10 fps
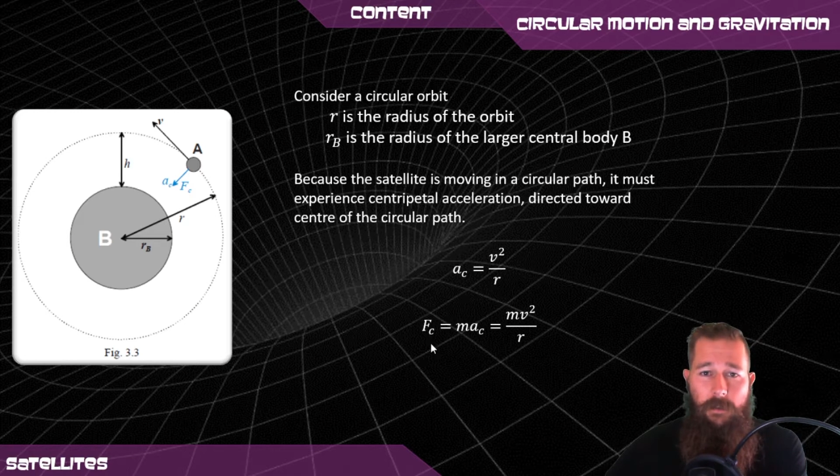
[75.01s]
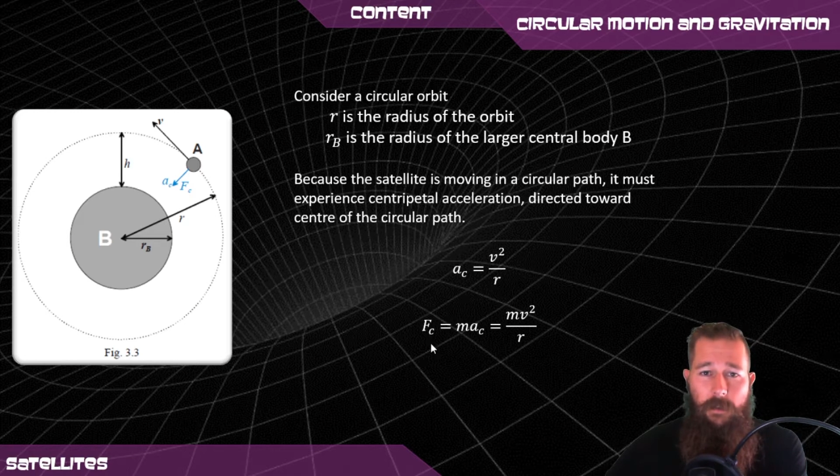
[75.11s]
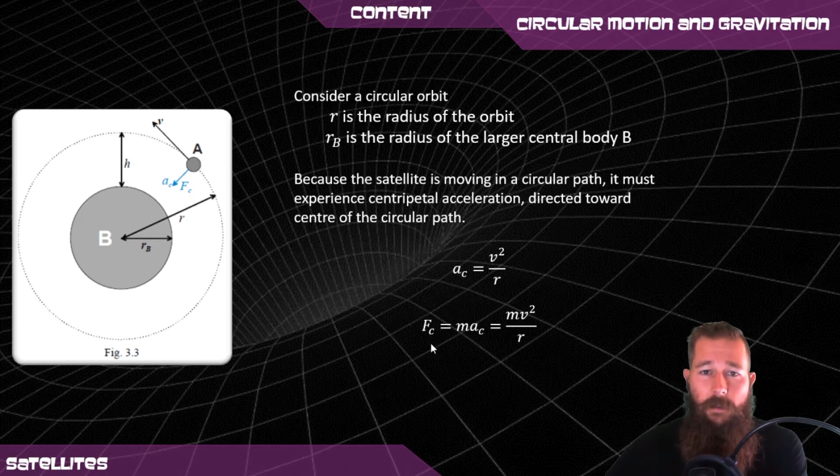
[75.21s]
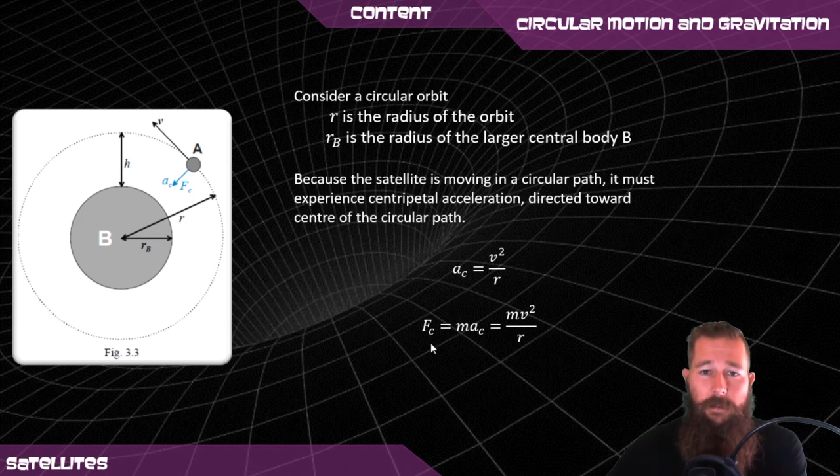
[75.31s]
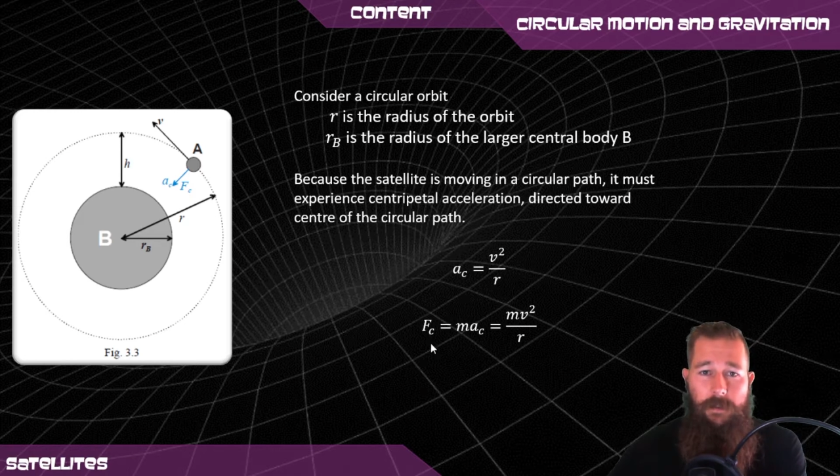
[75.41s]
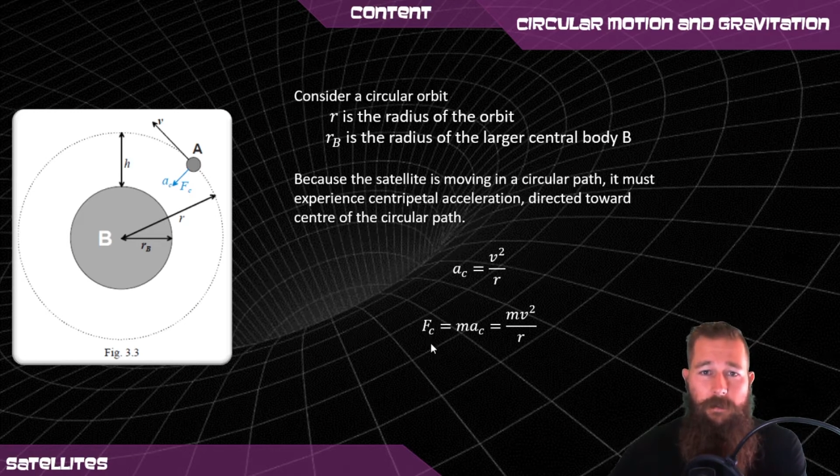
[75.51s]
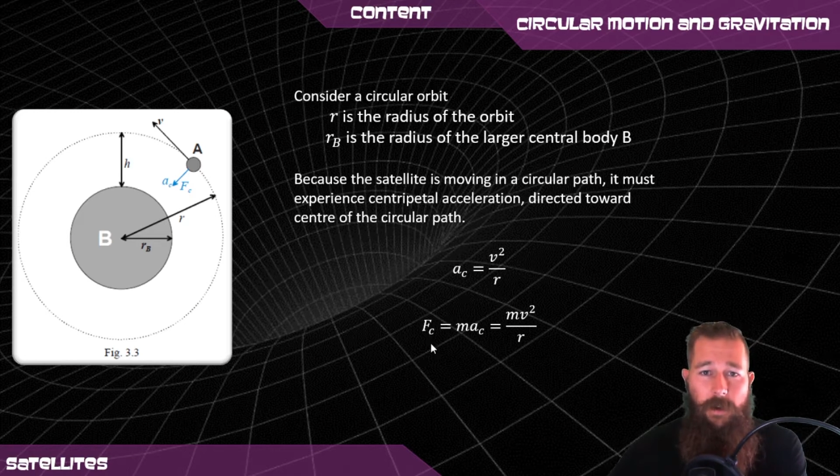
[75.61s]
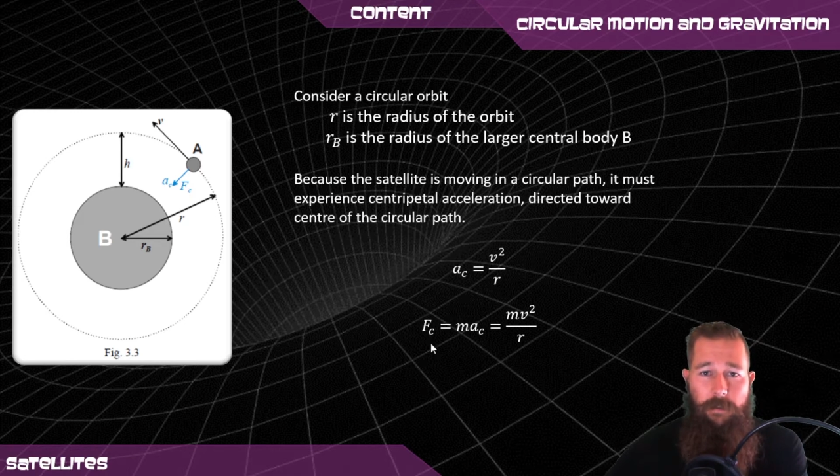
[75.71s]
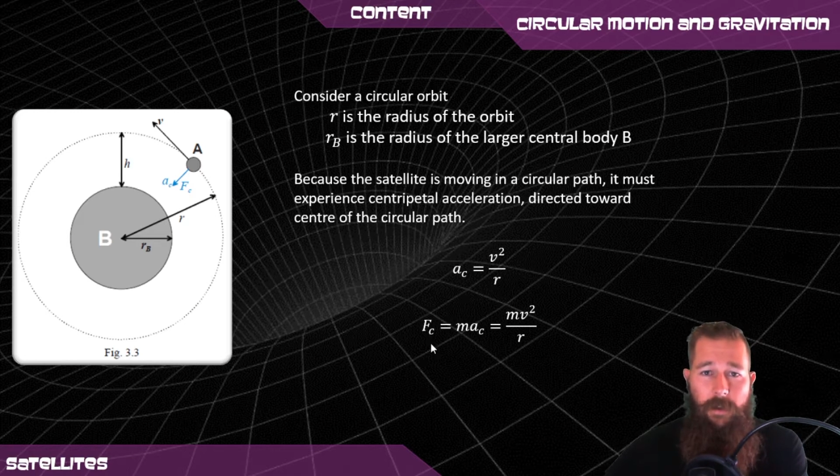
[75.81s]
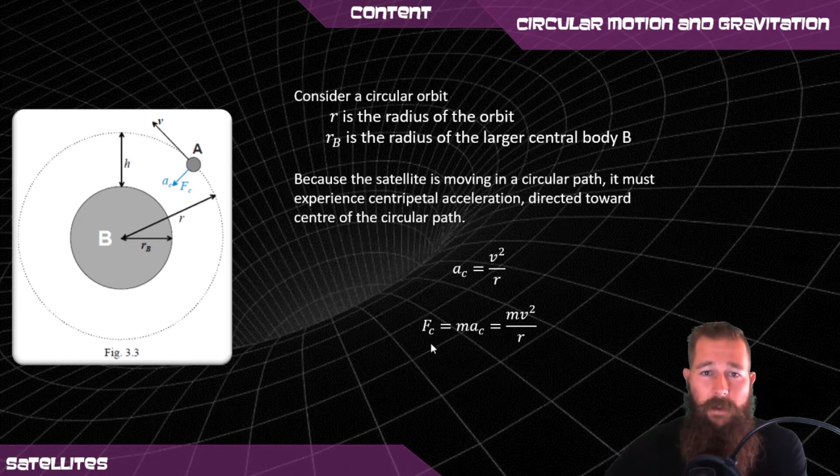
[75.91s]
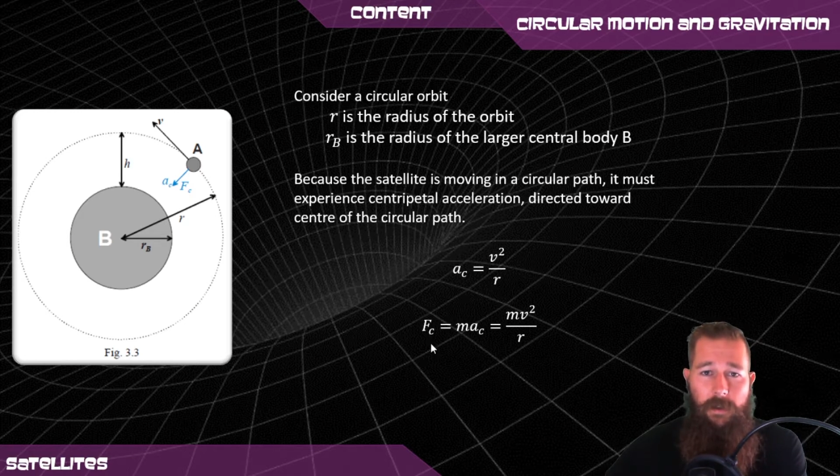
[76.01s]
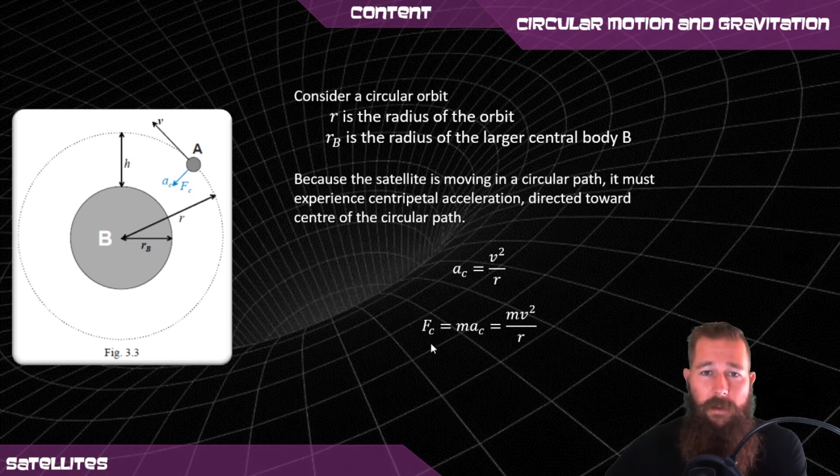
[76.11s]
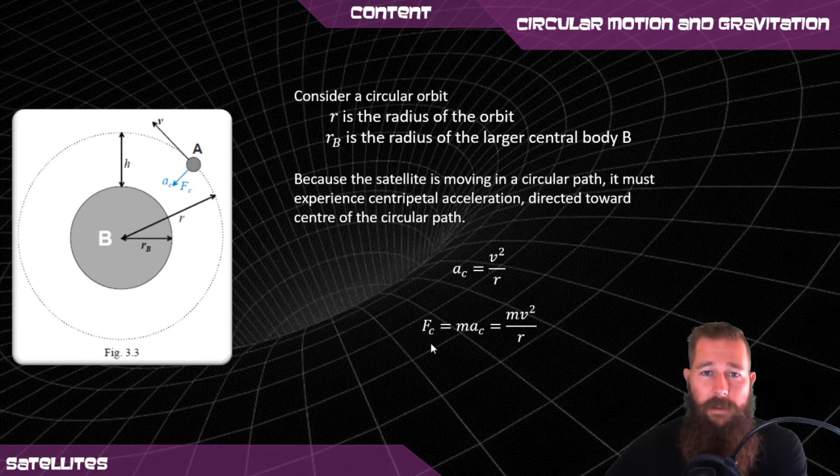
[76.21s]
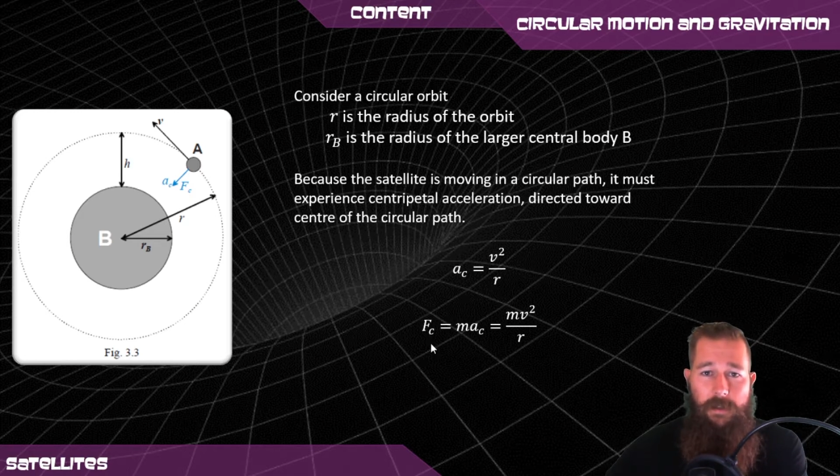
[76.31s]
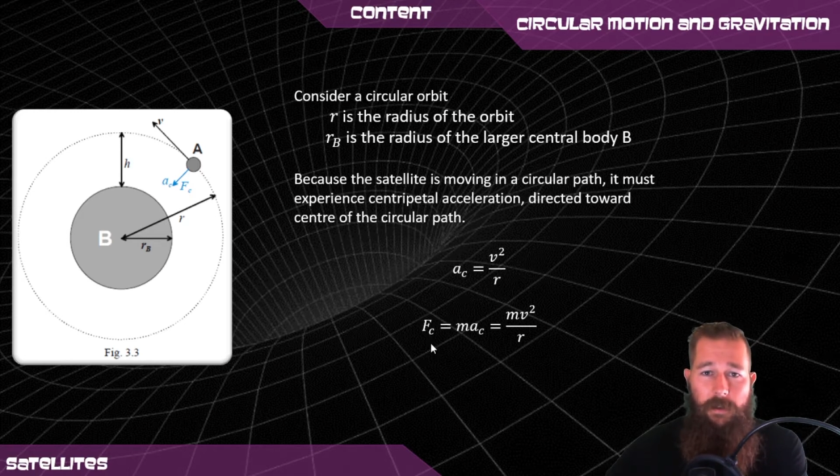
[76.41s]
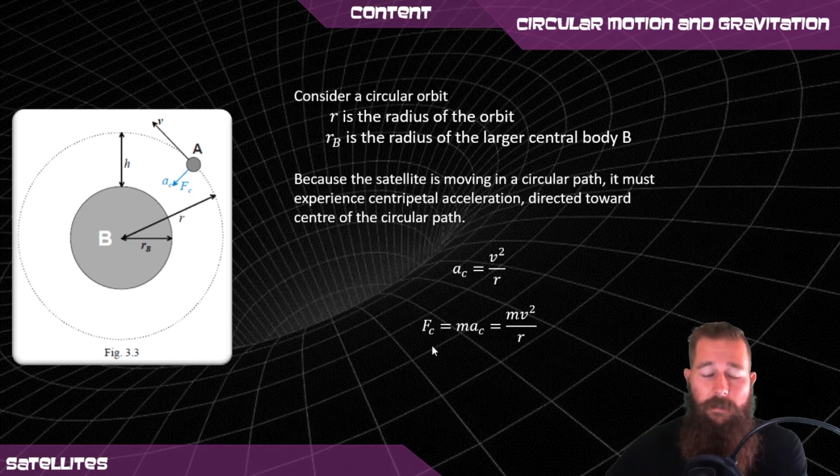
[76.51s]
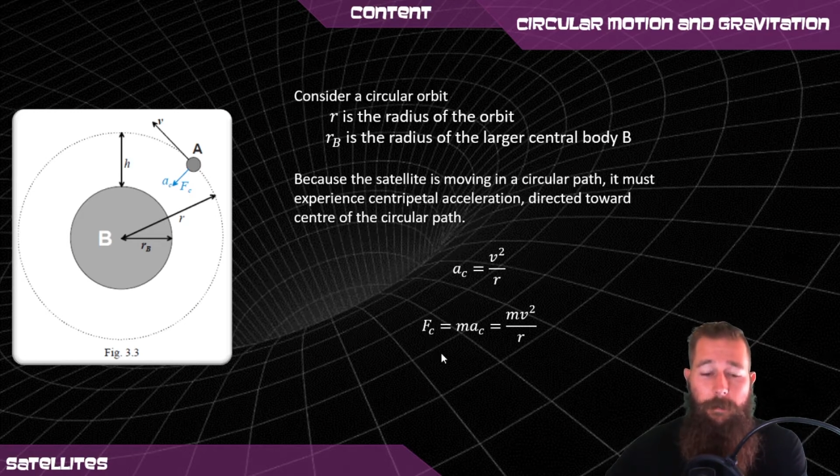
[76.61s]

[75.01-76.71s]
of this gravity is given